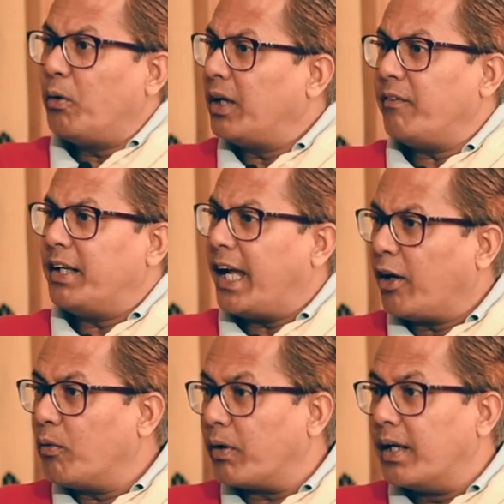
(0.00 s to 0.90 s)
don't have any
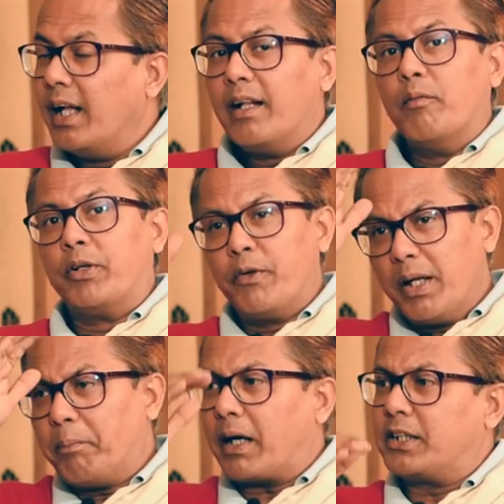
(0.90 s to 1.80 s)
hangover.
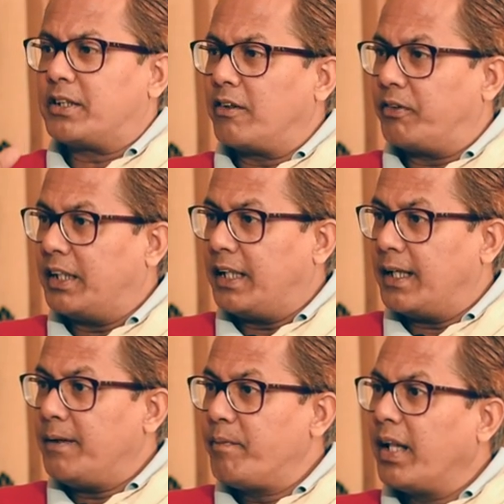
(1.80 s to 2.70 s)
During partition of
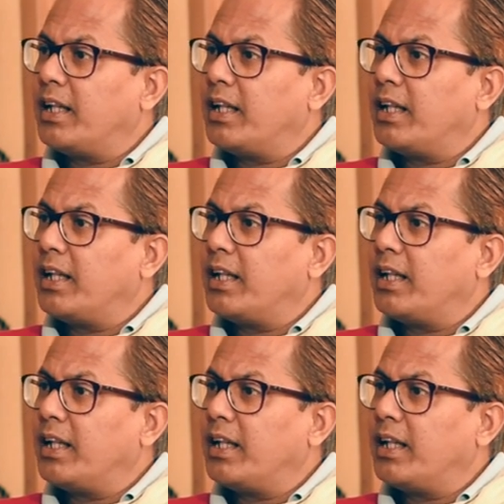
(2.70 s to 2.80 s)
India,